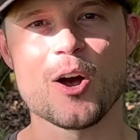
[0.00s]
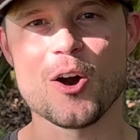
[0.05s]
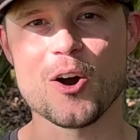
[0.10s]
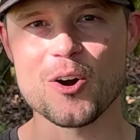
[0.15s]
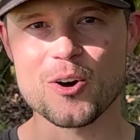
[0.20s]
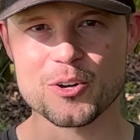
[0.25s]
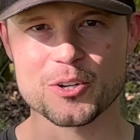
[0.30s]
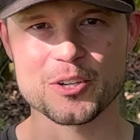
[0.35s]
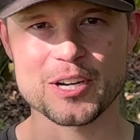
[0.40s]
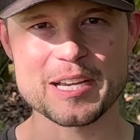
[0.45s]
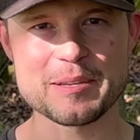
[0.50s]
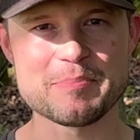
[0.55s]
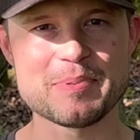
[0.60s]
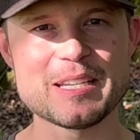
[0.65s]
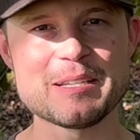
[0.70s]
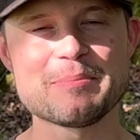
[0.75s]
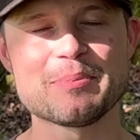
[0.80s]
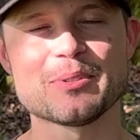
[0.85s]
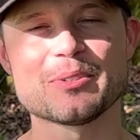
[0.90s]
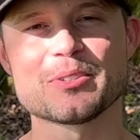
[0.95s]
All great
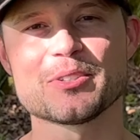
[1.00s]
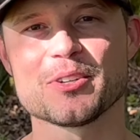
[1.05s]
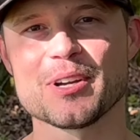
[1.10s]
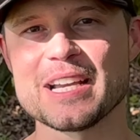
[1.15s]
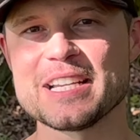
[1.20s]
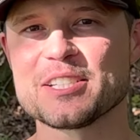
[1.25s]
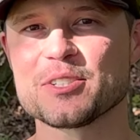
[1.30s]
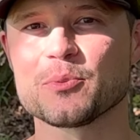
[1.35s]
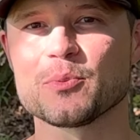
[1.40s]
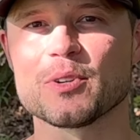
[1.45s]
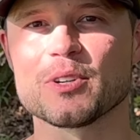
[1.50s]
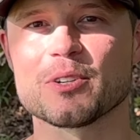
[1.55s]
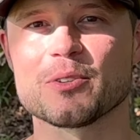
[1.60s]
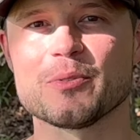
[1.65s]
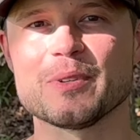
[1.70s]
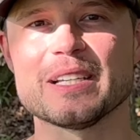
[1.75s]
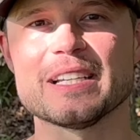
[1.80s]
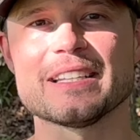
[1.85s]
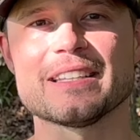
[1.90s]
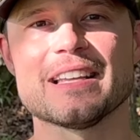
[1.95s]
people, great to work
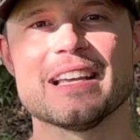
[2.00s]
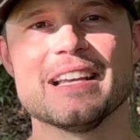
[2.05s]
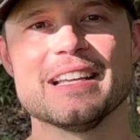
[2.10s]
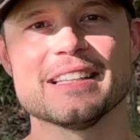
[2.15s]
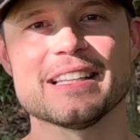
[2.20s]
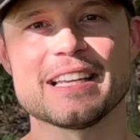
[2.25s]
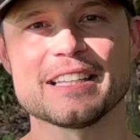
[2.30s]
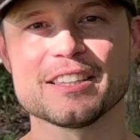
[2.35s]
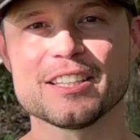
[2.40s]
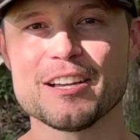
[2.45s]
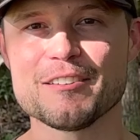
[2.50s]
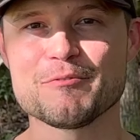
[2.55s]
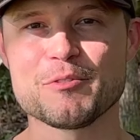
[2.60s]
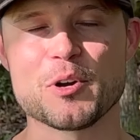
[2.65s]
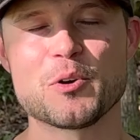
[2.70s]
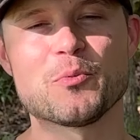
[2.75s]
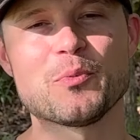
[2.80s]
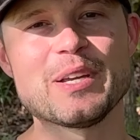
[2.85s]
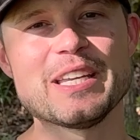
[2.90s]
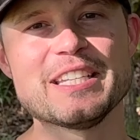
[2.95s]
with. They love
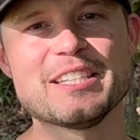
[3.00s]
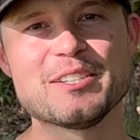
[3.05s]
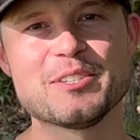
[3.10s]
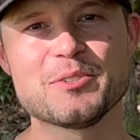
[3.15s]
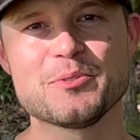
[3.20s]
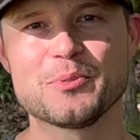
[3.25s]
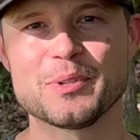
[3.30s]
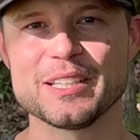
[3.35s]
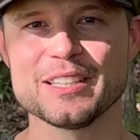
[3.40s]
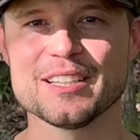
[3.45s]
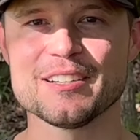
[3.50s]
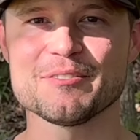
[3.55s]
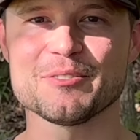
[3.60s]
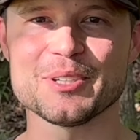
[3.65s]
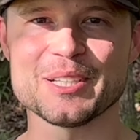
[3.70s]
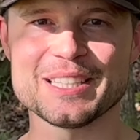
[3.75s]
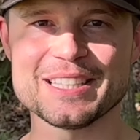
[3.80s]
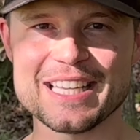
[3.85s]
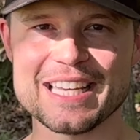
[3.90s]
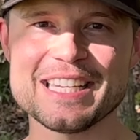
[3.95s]
what we do, we love
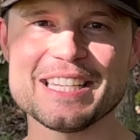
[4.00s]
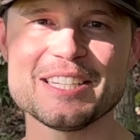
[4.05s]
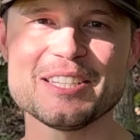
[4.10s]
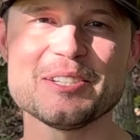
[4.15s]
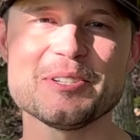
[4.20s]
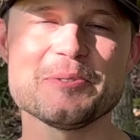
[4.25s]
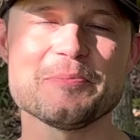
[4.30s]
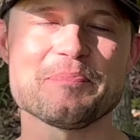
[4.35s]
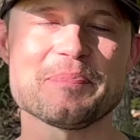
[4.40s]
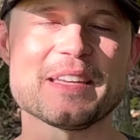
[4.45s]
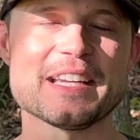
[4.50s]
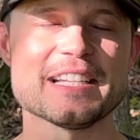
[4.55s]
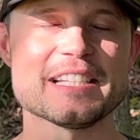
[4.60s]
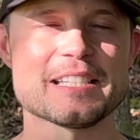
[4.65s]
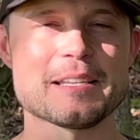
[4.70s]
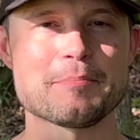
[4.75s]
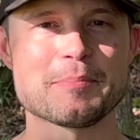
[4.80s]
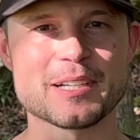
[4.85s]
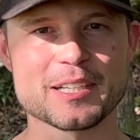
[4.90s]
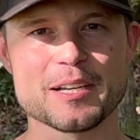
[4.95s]
what they do, and
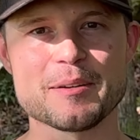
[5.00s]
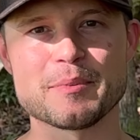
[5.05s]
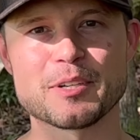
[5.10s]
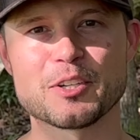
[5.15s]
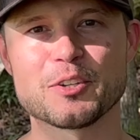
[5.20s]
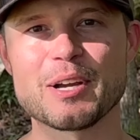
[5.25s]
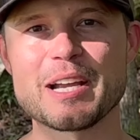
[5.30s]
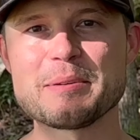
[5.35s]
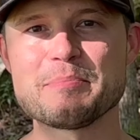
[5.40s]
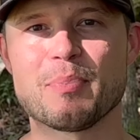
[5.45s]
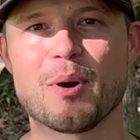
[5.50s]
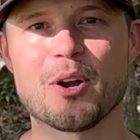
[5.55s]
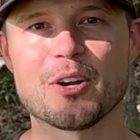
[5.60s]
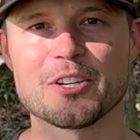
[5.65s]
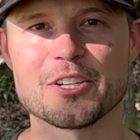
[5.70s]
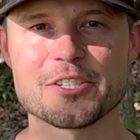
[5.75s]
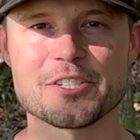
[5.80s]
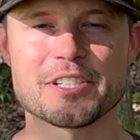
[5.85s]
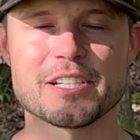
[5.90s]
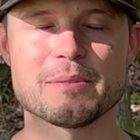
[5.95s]
it's become a great
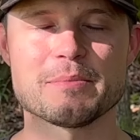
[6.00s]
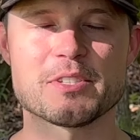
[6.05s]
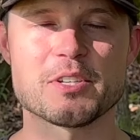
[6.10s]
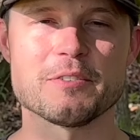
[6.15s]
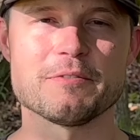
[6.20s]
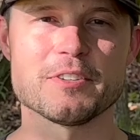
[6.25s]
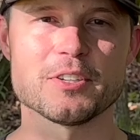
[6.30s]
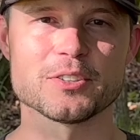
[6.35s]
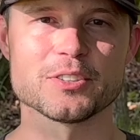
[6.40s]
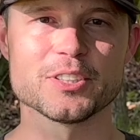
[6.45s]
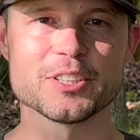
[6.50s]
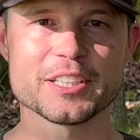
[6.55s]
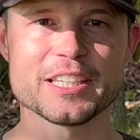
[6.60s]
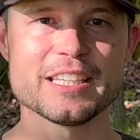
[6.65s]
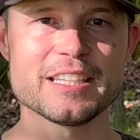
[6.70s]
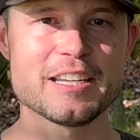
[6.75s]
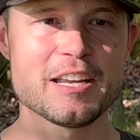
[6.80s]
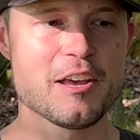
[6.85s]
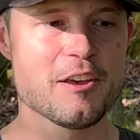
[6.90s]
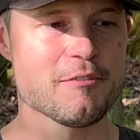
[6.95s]
partnership. So if you're
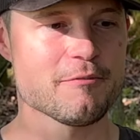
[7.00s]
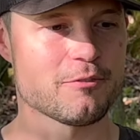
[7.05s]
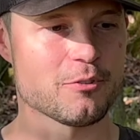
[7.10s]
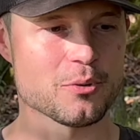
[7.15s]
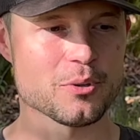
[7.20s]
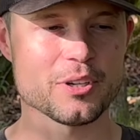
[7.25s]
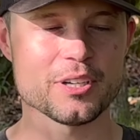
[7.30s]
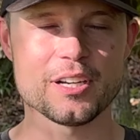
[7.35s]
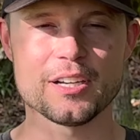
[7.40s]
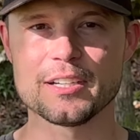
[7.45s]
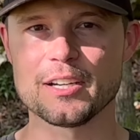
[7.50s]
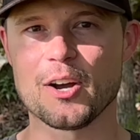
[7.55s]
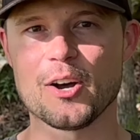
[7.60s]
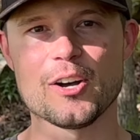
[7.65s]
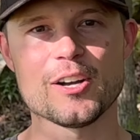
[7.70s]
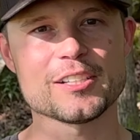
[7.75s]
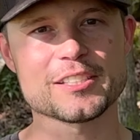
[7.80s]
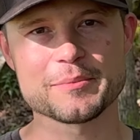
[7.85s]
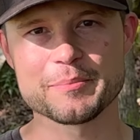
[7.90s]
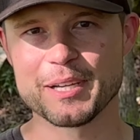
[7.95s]
looking for an
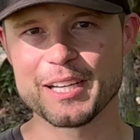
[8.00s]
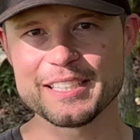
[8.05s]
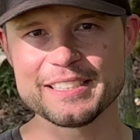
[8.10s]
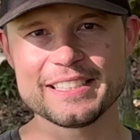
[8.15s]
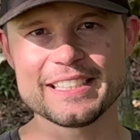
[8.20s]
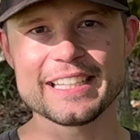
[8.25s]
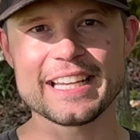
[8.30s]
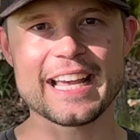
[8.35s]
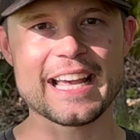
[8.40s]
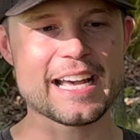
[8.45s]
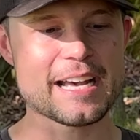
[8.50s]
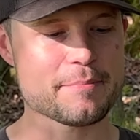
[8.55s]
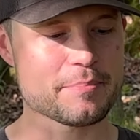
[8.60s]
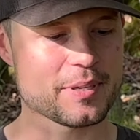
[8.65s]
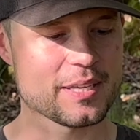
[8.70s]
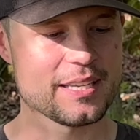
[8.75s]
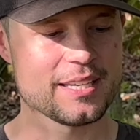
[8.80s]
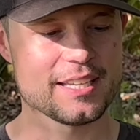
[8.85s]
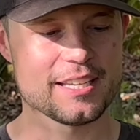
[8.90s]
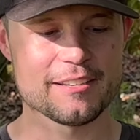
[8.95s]
awesome hunting app,
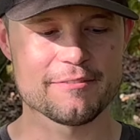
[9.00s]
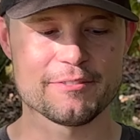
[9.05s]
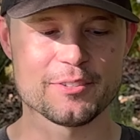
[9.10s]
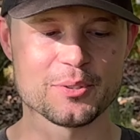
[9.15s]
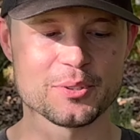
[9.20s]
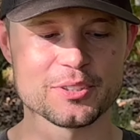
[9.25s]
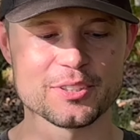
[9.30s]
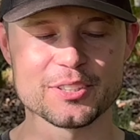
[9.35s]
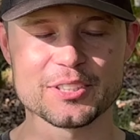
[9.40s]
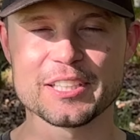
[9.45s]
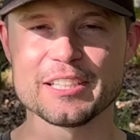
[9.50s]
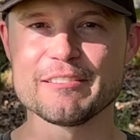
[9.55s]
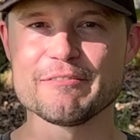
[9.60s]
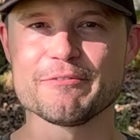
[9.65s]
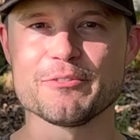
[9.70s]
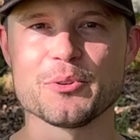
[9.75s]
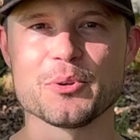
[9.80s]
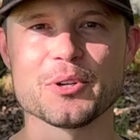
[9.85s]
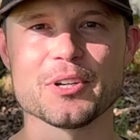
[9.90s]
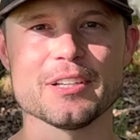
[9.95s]
if you're looking
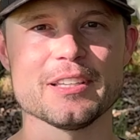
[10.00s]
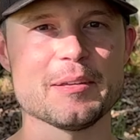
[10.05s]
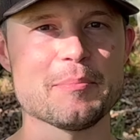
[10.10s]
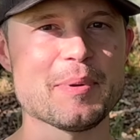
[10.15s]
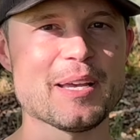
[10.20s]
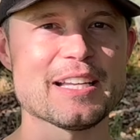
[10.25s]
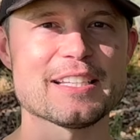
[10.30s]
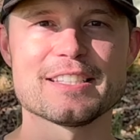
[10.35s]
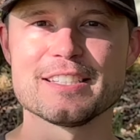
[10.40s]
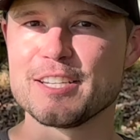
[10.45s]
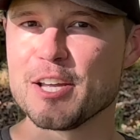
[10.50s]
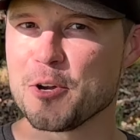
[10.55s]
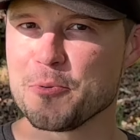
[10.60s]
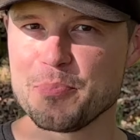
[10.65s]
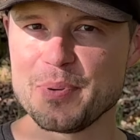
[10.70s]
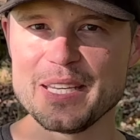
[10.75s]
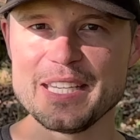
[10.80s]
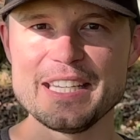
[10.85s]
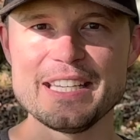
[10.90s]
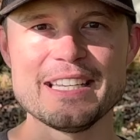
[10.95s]
for the best
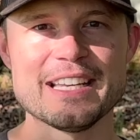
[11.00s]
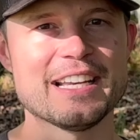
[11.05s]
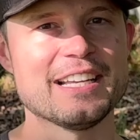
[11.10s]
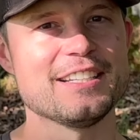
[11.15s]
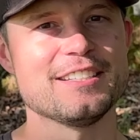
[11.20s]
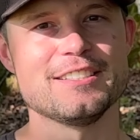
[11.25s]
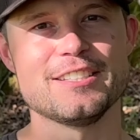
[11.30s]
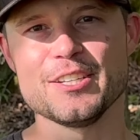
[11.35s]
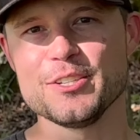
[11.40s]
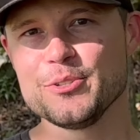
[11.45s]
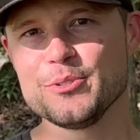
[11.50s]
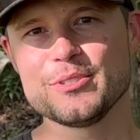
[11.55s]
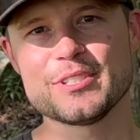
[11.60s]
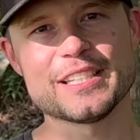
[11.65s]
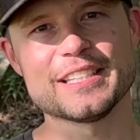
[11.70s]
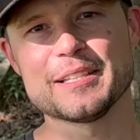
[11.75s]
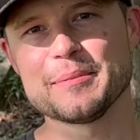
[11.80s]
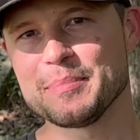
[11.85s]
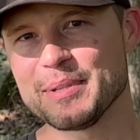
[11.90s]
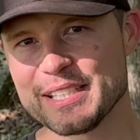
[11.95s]
dopey dudes
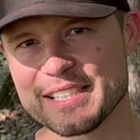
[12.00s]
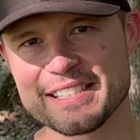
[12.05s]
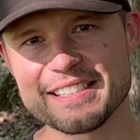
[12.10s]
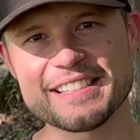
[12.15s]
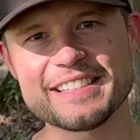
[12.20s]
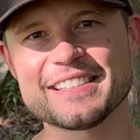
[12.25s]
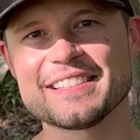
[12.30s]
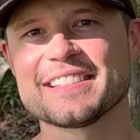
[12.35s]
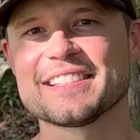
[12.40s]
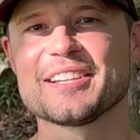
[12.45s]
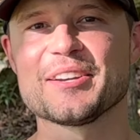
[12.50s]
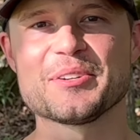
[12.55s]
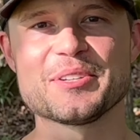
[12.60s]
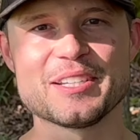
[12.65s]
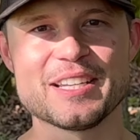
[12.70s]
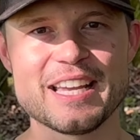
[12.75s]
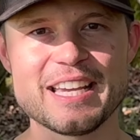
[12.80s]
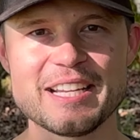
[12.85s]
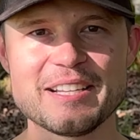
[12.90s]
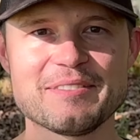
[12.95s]
in the business, go to
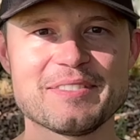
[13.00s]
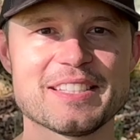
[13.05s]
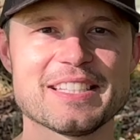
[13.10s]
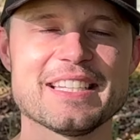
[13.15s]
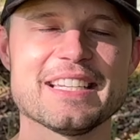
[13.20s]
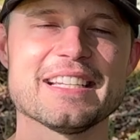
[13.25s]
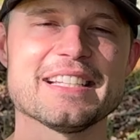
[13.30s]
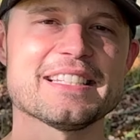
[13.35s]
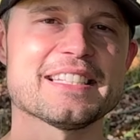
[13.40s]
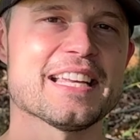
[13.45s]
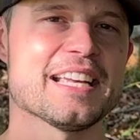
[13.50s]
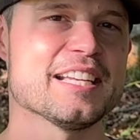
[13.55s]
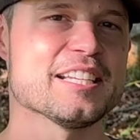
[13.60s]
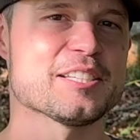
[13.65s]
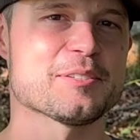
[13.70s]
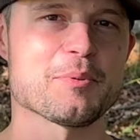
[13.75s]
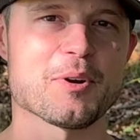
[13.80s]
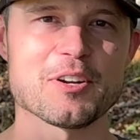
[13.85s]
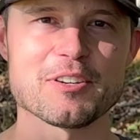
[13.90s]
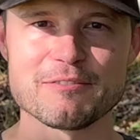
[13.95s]
Native Scents,
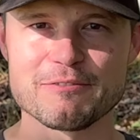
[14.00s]
Spartan